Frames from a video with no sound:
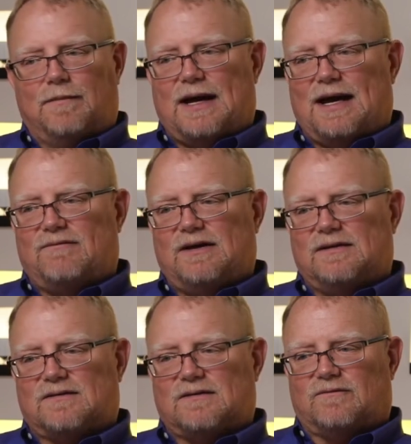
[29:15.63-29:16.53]
Having
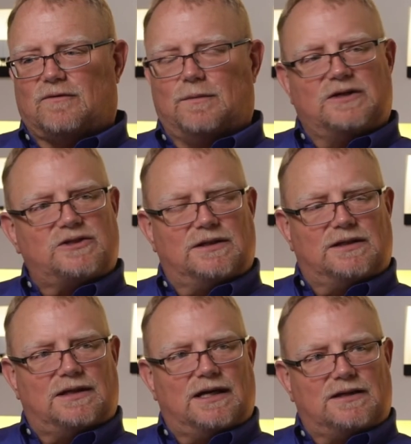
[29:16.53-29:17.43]
this information
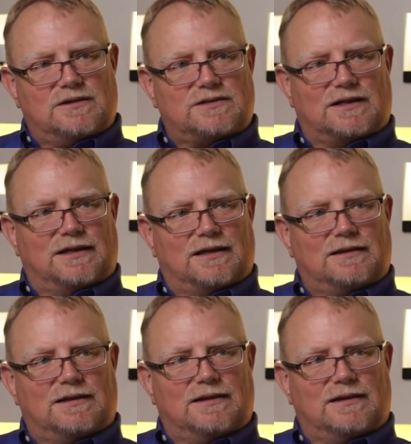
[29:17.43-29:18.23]
and not using it